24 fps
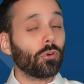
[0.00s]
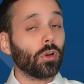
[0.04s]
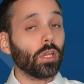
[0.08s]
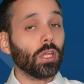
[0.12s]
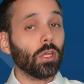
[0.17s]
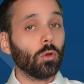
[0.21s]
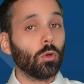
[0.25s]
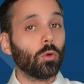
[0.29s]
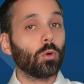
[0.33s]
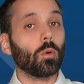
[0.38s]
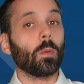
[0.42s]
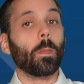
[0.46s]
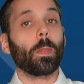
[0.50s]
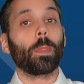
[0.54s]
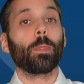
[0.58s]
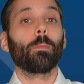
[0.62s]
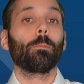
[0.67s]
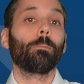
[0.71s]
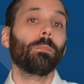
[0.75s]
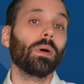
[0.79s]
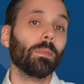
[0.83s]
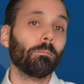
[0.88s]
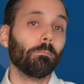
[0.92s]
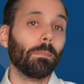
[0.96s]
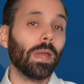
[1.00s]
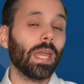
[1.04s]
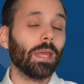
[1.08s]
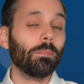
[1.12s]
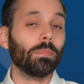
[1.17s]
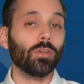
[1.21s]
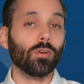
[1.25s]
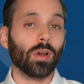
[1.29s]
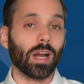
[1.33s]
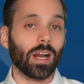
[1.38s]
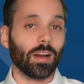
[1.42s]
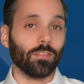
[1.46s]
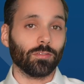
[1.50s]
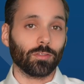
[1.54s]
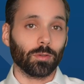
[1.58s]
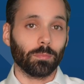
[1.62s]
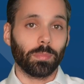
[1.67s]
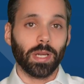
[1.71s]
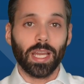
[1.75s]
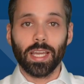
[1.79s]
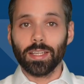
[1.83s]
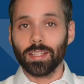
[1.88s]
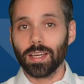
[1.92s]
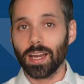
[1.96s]
you, but maybe you have to
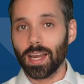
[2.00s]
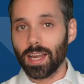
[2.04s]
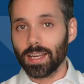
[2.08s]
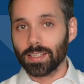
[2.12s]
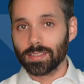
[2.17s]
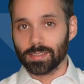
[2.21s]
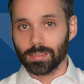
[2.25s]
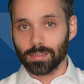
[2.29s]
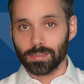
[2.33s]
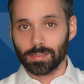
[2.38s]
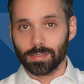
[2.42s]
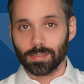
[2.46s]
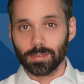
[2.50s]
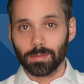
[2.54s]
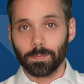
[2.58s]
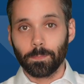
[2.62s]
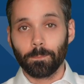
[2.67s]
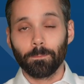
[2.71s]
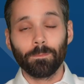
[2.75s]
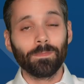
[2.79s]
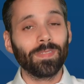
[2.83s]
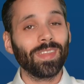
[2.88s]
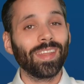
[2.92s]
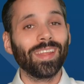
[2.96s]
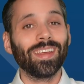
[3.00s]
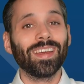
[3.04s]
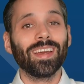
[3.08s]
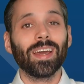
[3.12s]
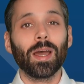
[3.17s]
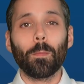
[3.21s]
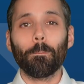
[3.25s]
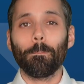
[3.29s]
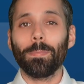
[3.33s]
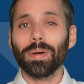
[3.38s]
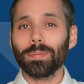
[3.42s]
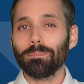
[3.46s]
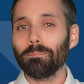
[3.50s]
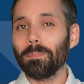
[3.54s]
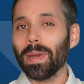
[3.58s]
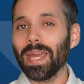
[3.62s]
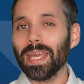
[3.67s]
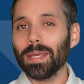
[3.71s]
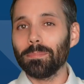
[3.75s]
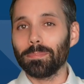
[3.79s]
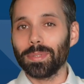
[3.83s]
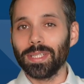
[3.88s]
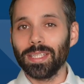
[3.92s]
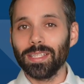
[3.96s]
pay taxes. But
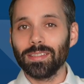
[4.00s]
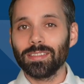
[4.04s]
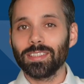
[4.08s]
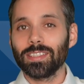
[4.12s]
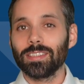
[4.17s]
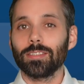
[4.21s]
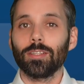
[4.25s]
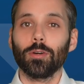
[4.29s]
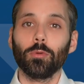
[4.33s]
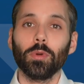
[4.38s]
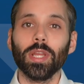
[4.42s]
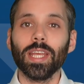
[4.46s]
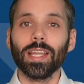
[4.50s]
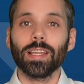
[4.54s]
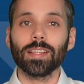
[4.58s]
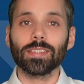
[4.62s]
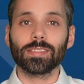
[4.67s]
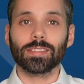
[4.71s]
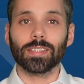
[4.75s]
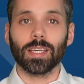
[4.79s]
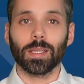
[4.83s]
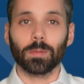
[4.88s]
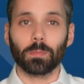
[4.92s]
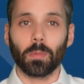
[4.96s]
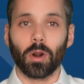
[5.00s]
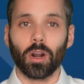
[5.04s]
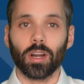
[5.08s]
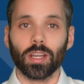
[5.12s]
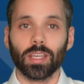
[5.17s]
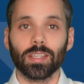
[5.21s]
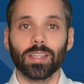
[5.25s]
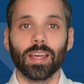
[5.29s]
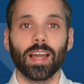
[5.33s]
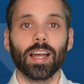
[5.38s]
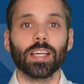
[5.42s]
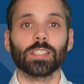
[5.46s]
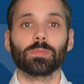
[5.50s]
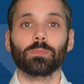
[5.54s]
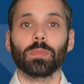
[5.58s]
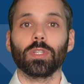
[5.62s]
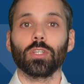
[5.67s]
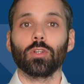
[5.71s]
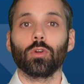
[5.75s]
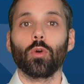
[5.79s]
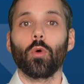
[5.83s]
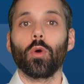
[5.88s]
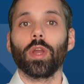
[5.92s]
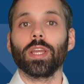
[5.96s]
maybe the real estate market has
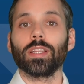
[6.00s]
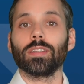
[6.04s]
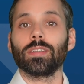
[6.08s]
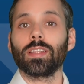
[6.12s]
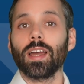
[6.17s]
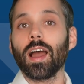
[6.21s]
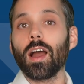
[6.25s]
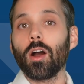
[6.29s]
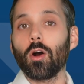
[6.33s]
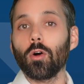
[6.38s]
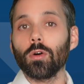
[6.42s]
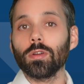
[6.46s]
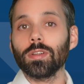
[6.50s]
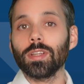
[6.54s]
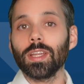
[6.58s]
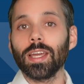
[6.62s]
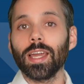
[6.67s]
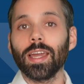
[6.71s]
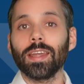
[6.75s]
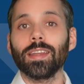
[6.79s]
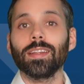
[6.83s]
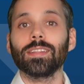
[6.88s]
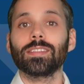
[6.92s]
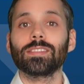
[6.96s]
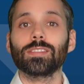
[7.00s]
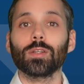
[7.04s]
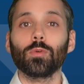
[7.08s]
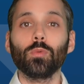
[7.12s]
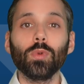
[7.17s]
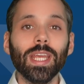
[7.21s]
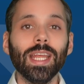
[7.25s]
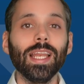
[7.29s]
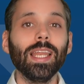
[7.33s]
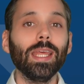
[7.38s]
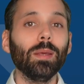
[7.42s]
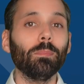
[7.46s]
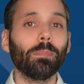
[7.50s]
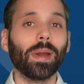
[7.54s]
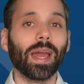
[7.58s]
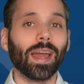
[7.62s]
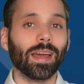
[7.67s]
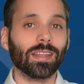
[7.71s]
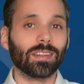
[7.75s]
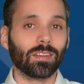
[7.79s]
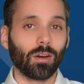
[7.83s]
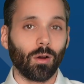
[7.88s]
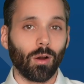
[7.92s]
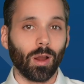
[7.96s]
been going down and it's a really
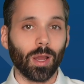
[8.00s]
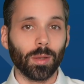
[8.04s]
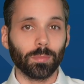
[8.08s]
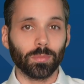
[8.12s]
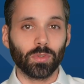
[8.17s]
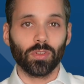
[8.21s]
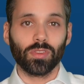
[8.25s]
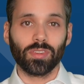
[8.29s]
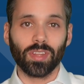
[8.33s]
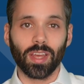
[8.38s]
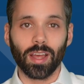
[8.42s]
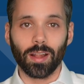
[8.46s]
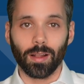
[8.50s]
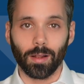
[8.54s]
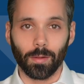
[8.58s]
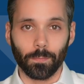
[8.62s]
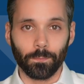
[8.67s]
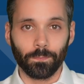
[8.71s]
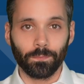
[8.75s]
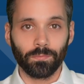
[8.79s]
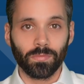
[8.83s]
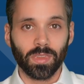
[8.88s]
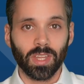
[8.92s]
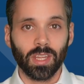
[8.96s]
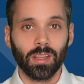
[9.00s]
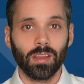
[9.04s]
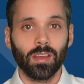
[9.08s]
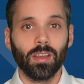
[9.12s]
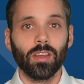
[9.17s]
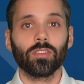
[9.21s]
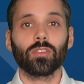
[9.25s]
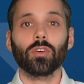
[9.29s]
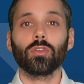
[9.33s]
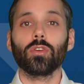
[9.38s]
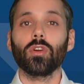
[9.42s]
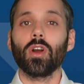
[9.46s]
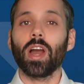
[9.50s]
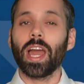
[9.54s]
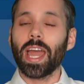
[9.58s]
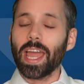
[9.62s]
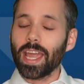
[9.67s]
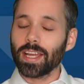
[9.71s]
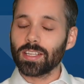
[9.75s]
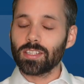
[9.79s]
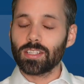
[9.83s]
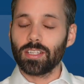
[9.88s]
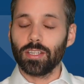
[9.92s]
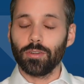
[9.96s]
bad time to sell. So you're
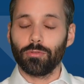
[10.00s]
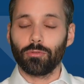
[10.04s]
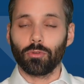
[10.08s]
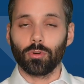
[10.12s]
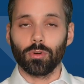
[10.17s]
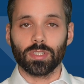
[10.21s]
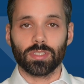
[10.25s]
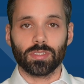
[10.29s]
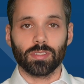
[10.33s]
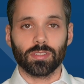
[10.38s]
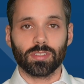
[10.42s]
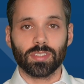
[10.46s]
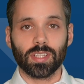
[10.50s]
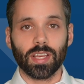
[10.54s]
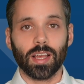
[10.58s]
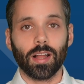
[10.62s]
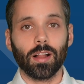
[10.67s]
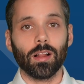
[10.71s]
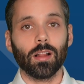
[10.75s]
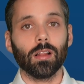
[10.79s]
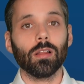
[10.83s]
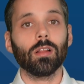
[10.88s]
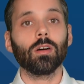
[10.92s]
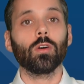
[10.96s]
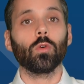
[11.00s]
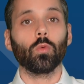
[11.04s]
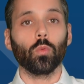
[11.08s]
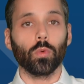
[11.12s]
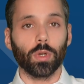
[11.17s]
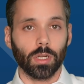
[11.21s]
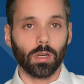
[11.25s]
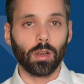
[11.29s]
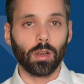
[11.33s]
actually forced to sell with a